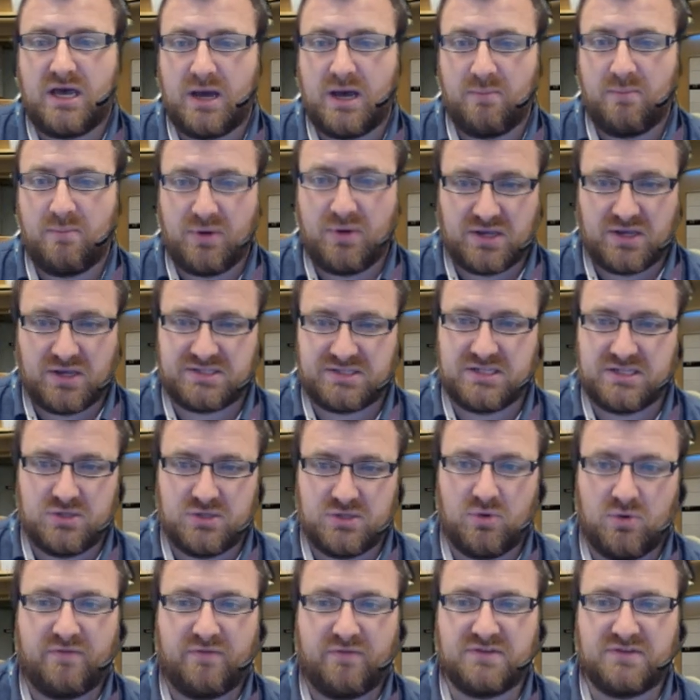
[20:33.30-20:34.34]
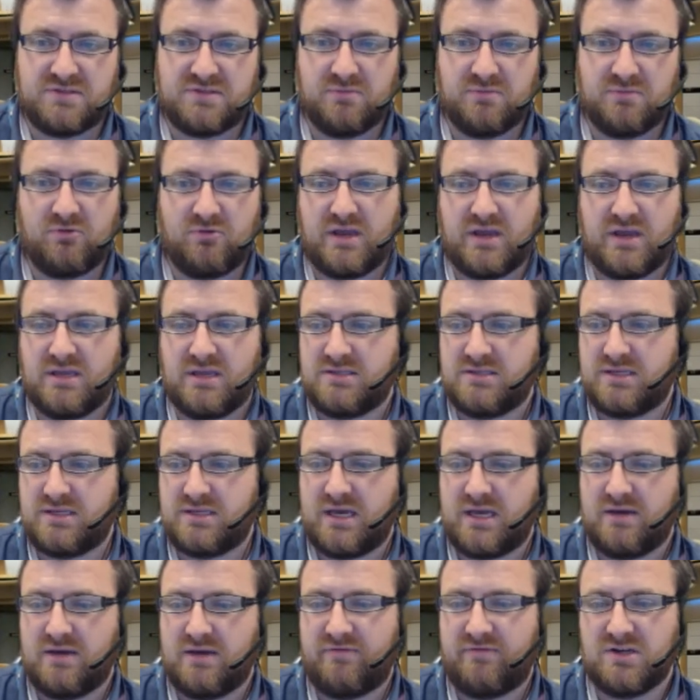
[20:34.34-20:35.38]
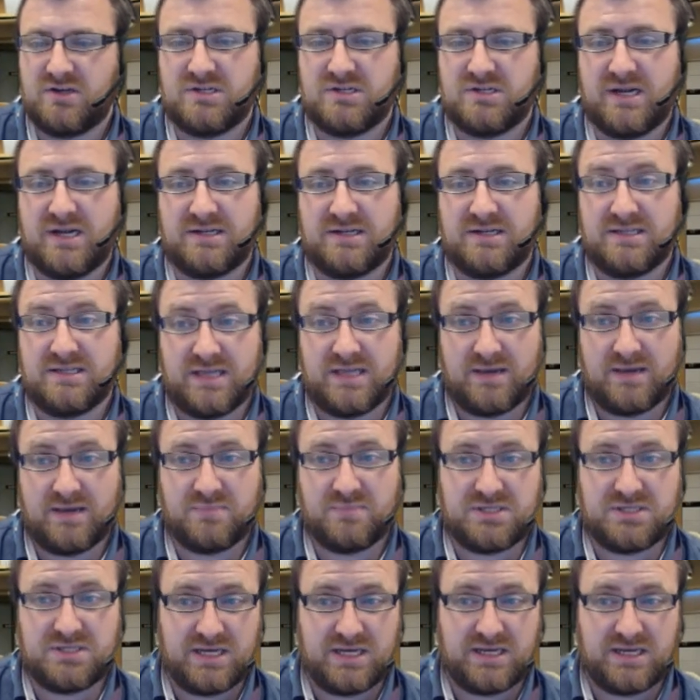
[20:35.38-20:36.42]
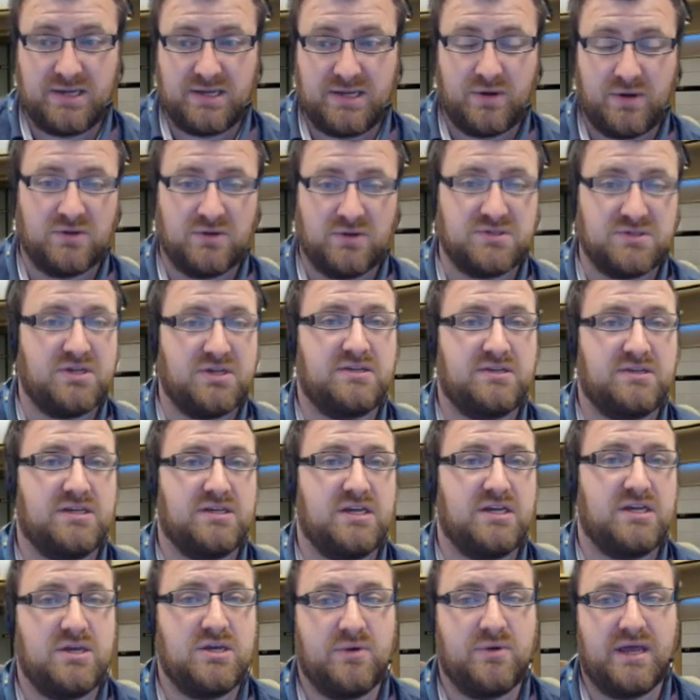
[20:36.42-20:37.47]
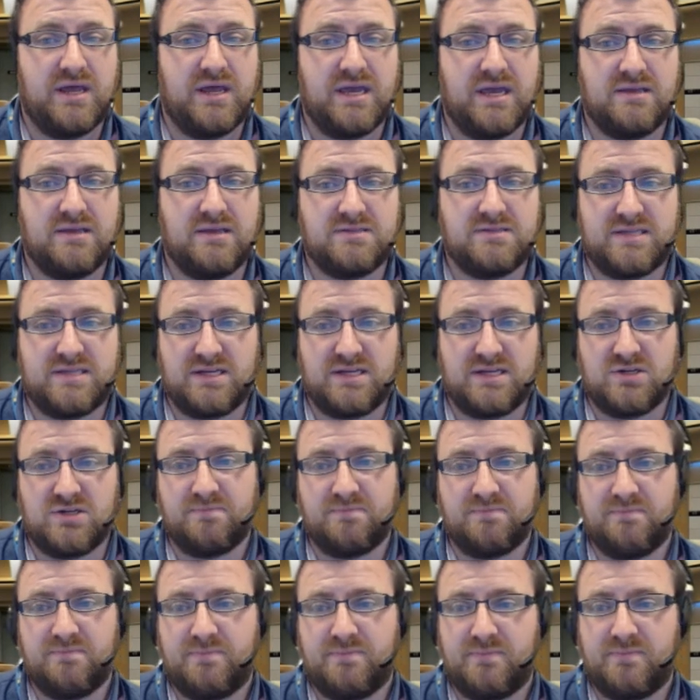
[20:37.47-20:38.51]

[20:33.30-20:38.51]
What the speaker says: because they do offer some great functionality there, particularly when you're starting a Q&A session.